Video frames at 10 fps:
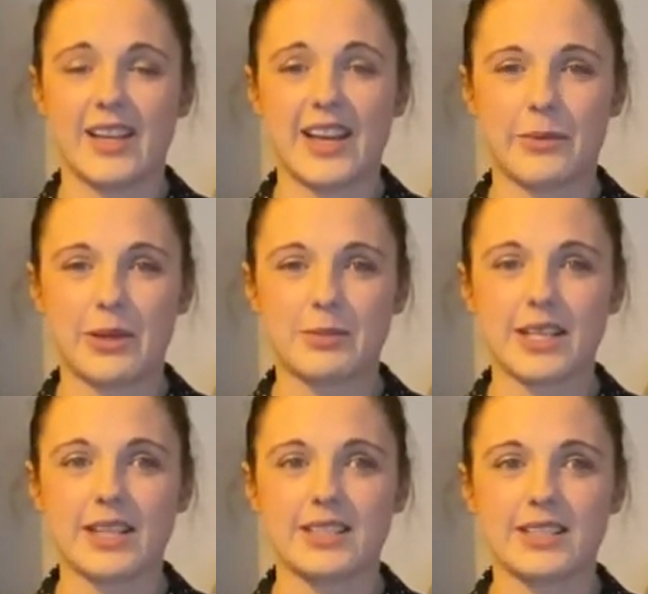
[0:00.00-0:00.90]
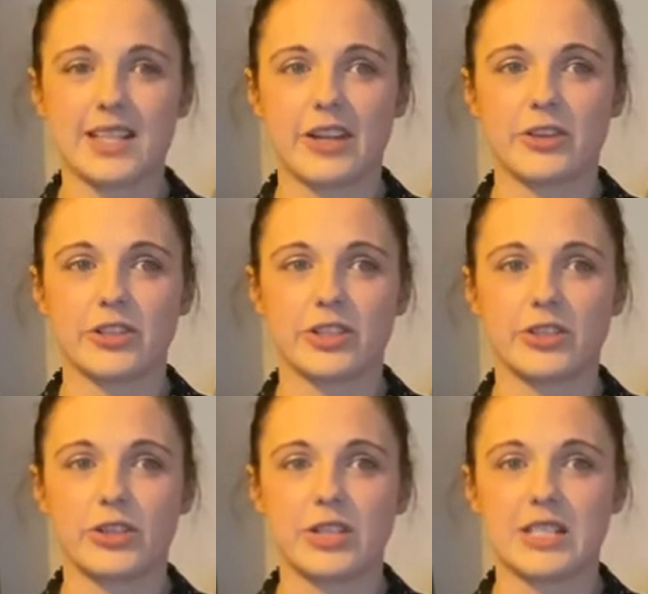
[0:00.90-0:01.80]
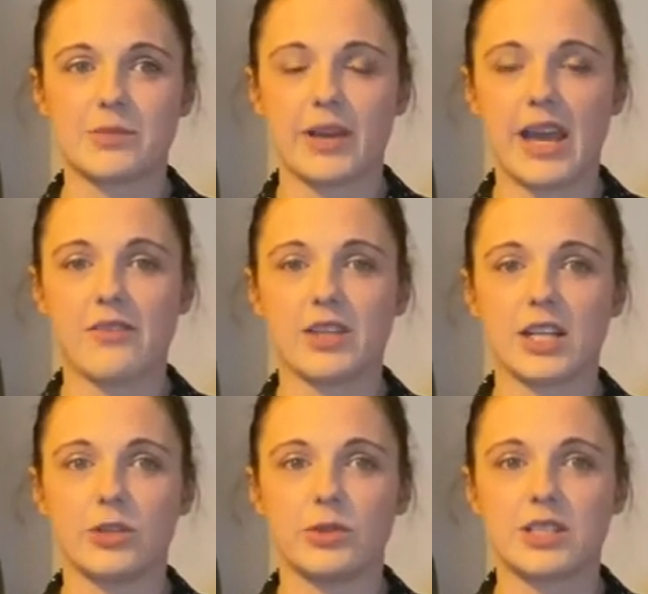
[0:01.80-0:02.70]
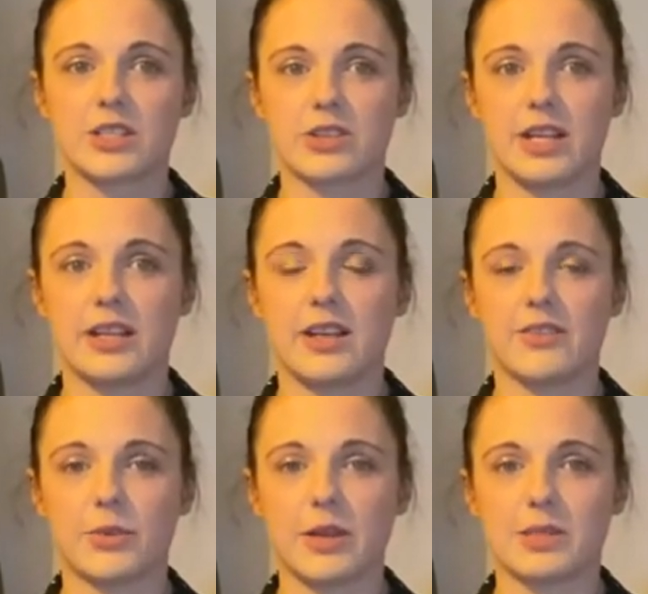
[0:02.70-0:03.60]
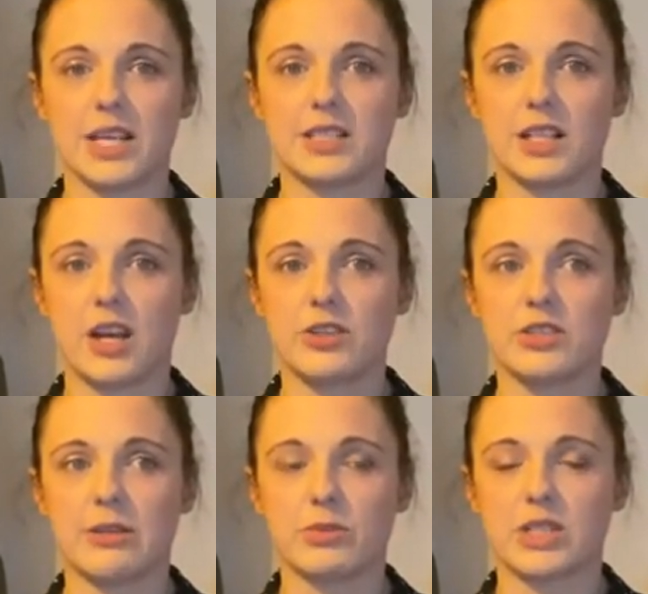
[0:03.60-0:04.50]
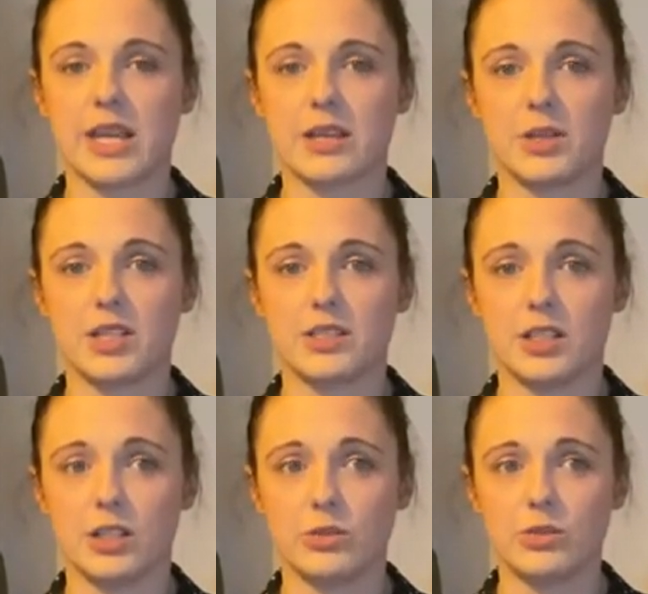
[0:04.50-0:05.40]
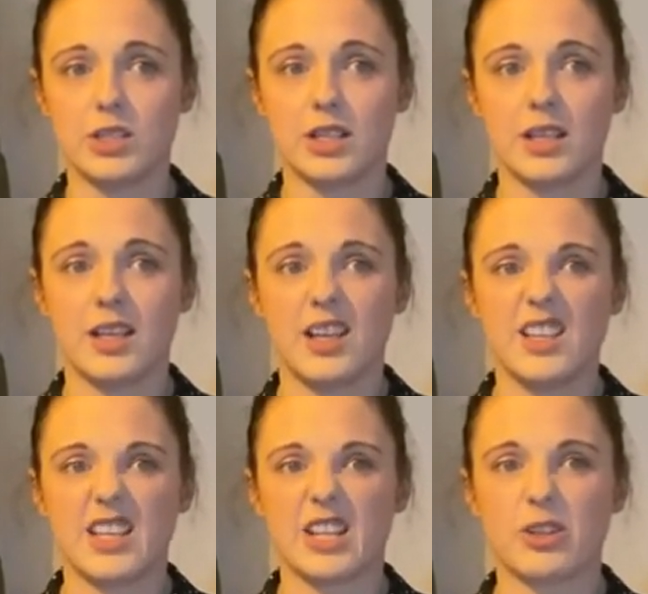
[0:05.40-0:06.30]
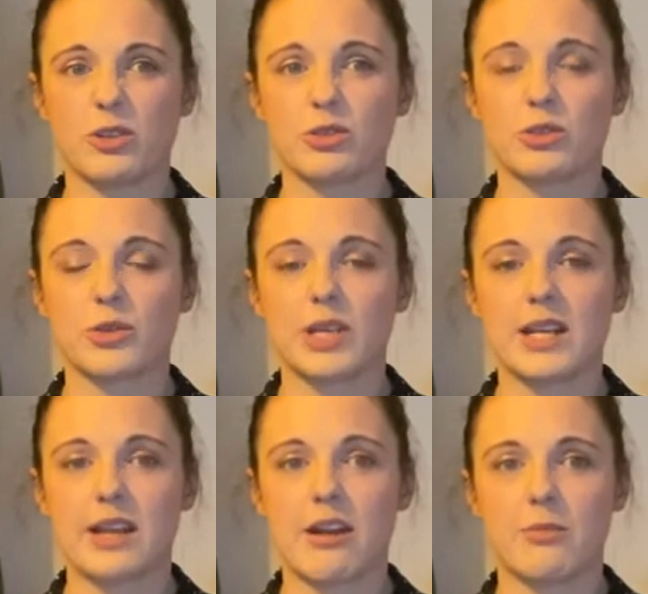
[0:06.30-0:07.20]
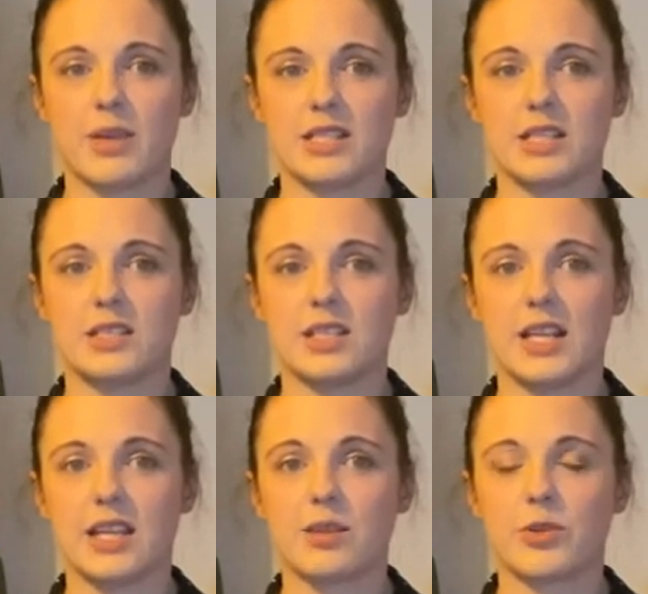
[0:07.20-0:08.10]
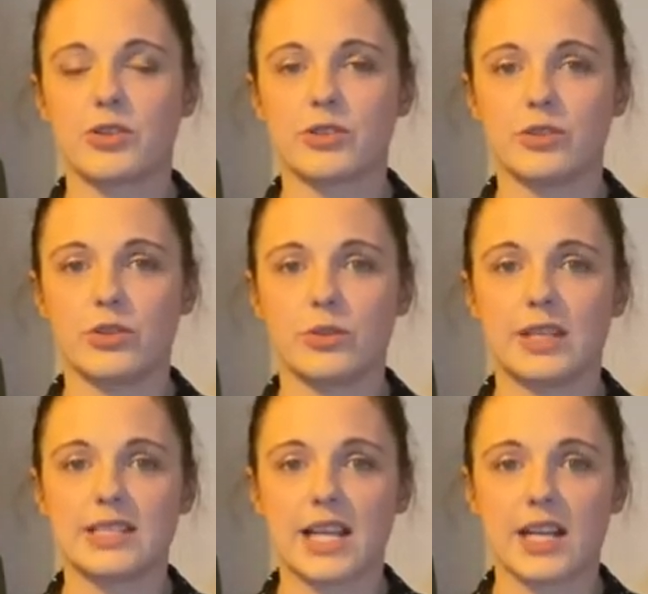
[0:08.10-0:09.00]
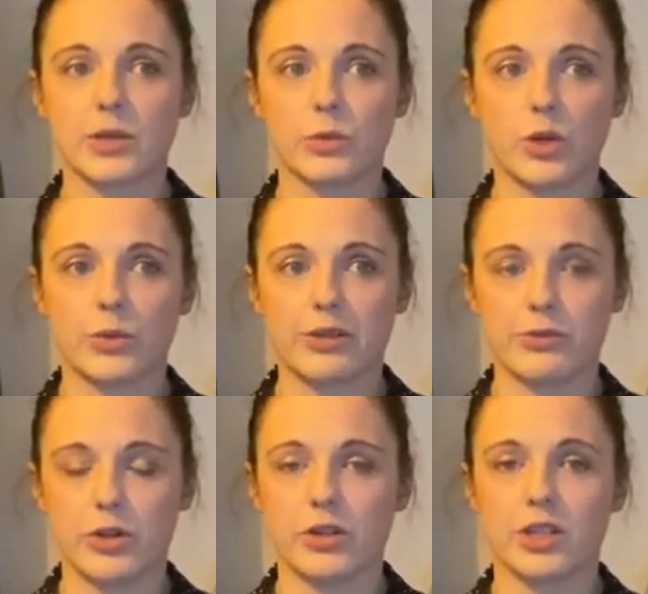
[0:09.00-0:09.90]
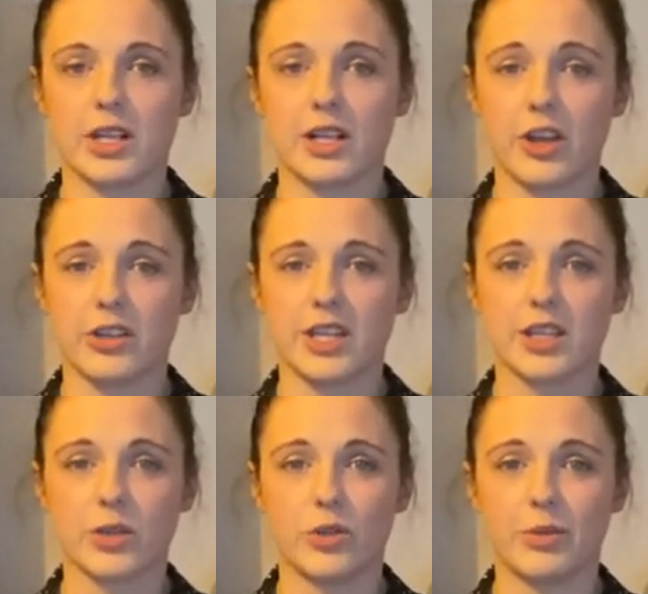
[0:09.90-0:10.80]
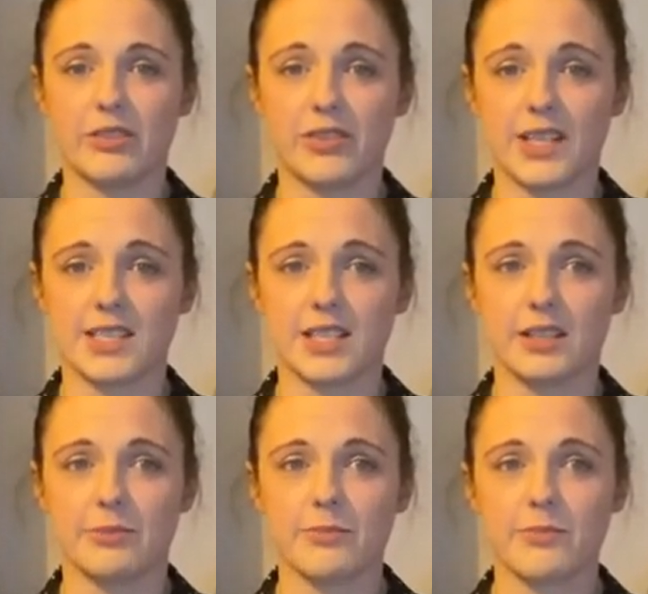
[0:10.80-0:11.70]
A website designer could do this by having a loading screen if the website is large and will take a minute to load. They could also create an error message to let the person know exactly what went wrong and how they can go about fixing it.